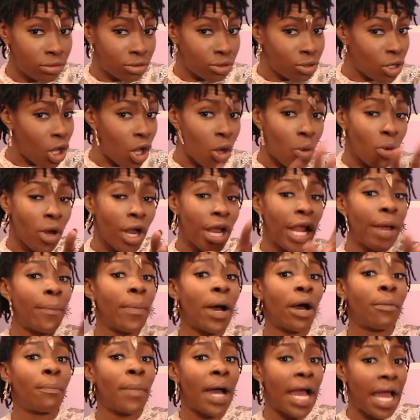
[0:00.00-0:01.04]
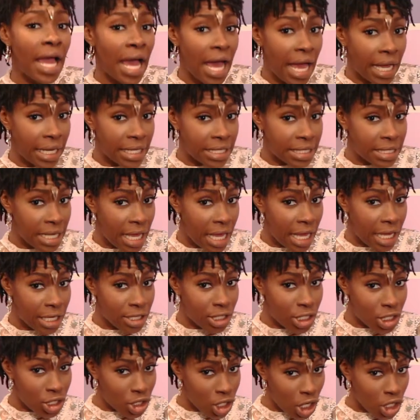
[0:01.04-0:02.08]
don't worry about my
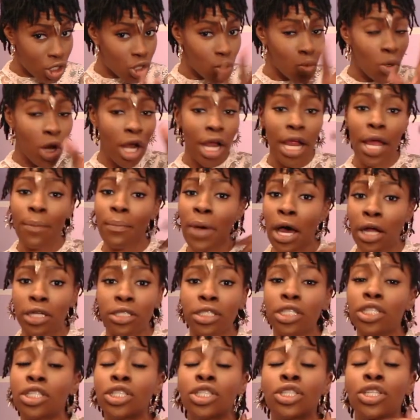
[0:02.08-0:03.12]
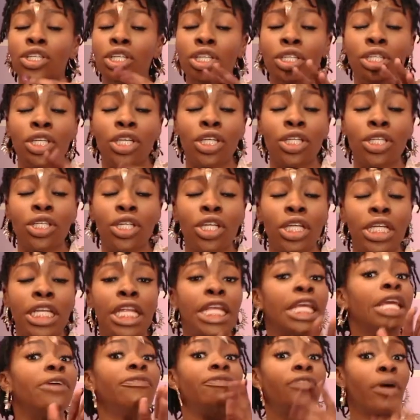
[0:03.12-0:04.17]
accent. Just worry about
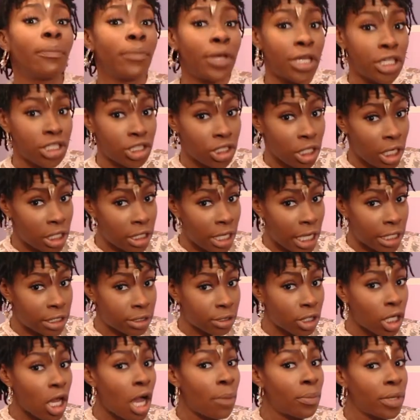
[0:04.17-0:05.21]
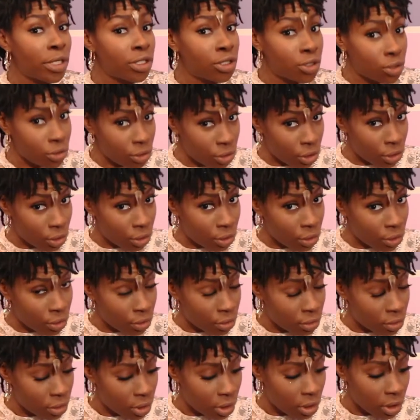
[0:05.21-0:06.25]
the information that's coming to
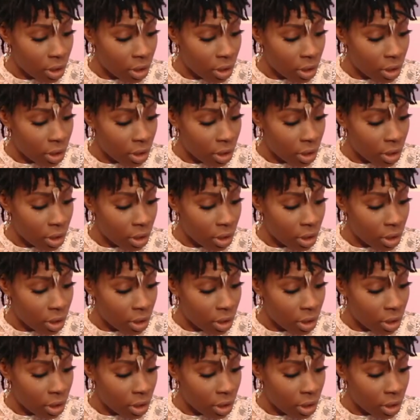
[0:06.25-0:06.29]
you.